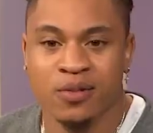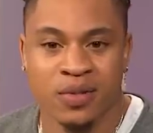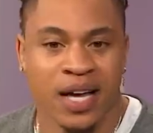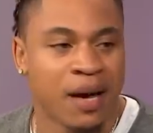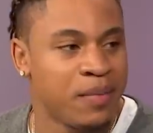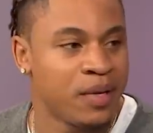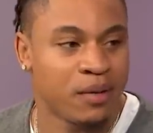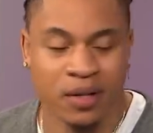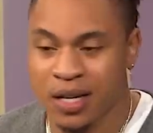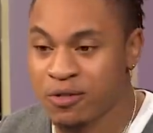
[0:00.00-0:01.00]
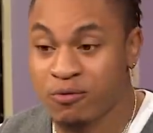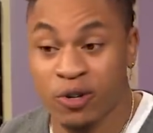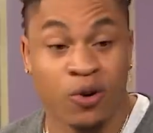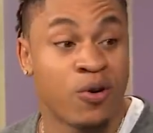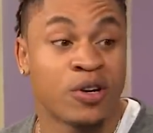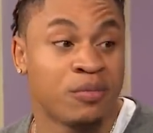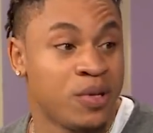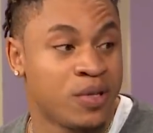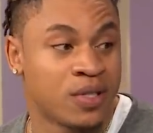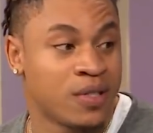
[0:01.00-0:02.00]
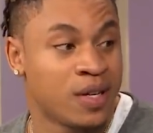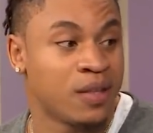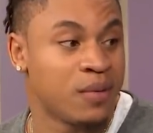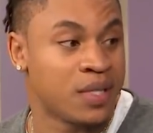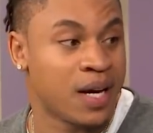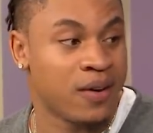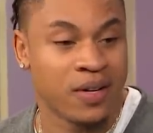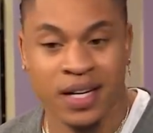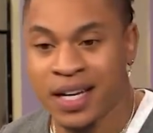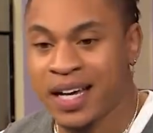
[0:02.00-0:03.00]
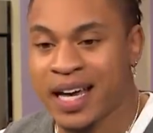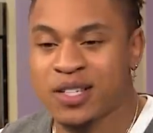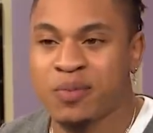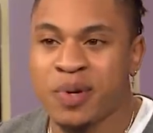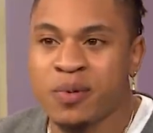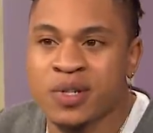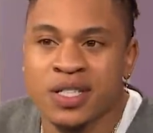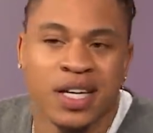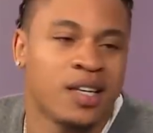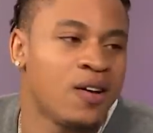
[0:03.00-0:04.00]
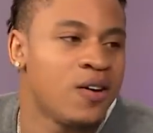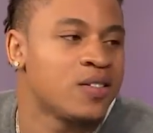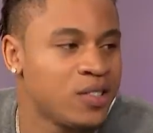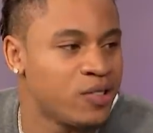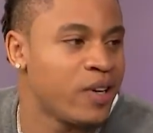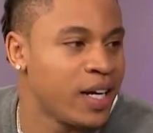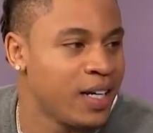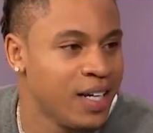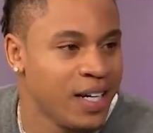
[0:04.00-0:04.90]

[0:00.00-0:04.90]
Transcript: else was happening because I was recording music, so nothing was out. And so people were just getting lost in Dre.